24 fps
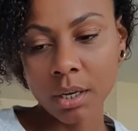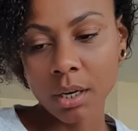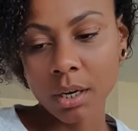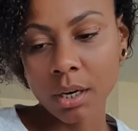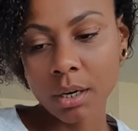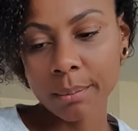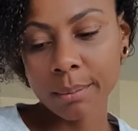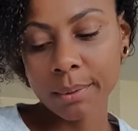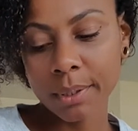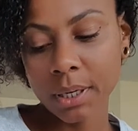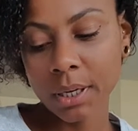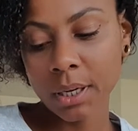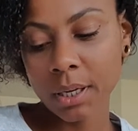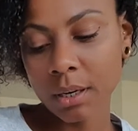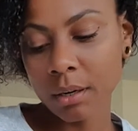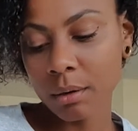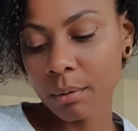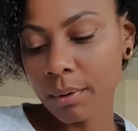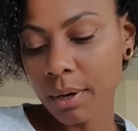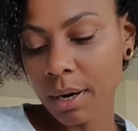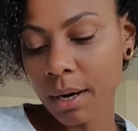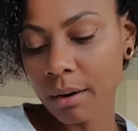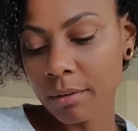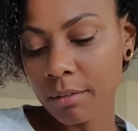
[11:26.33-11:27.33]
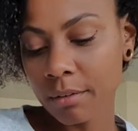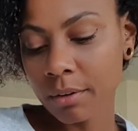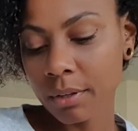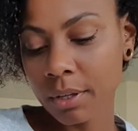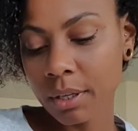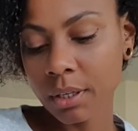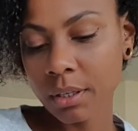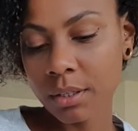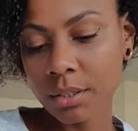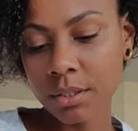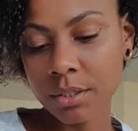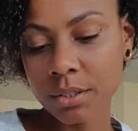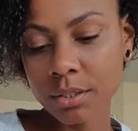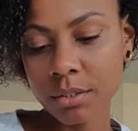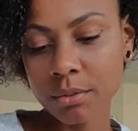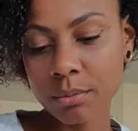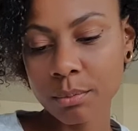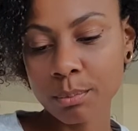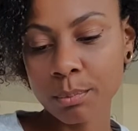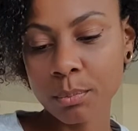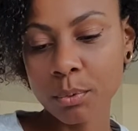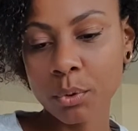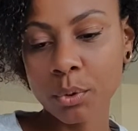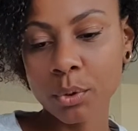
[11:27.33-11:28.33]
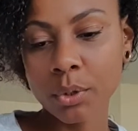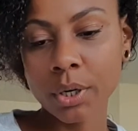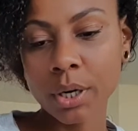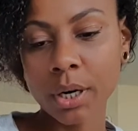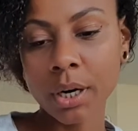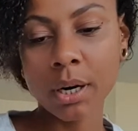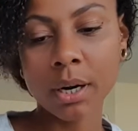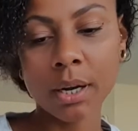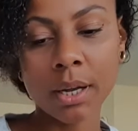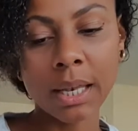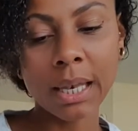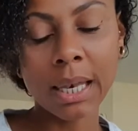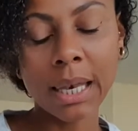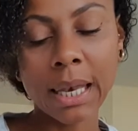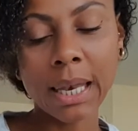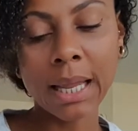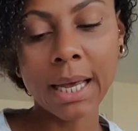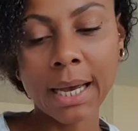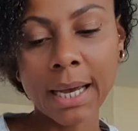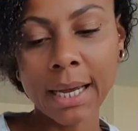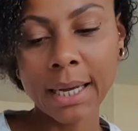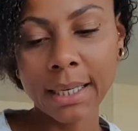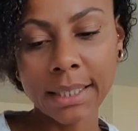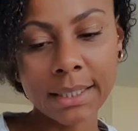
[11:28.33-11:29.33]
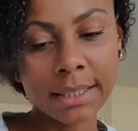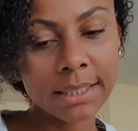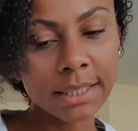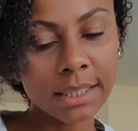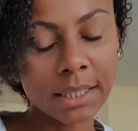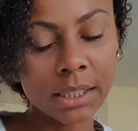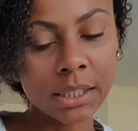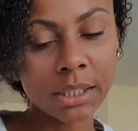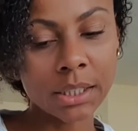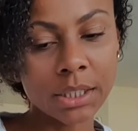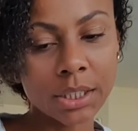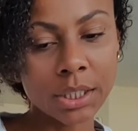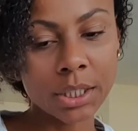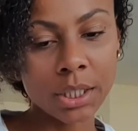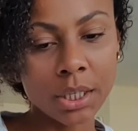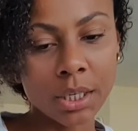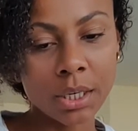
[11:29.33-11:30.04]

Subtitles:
a beginning where everything is just more light and